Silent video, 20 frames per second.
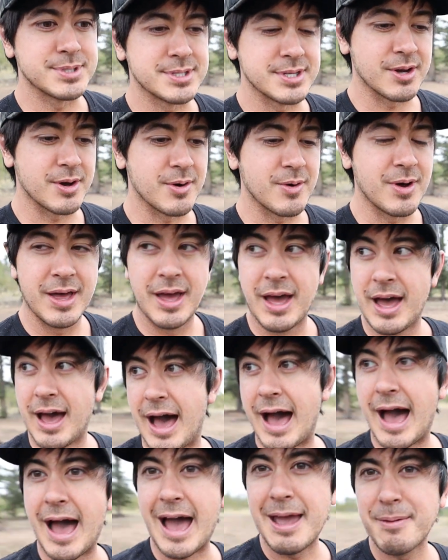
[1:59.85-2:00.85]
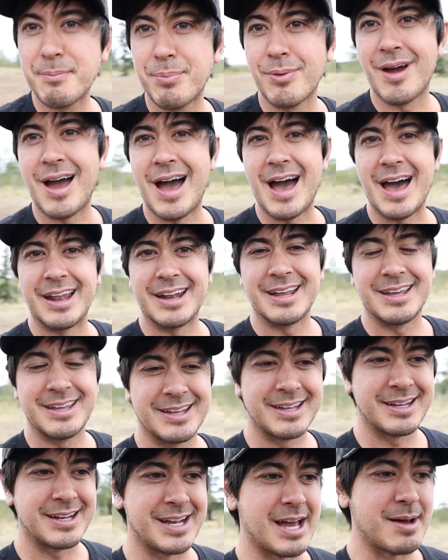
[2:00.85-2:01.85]
So I brought,
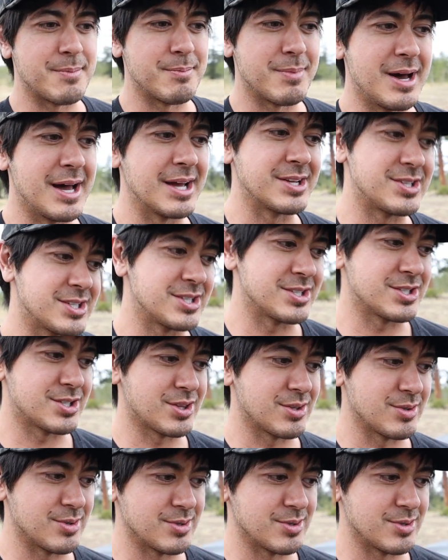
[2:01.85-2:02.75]
not much, I just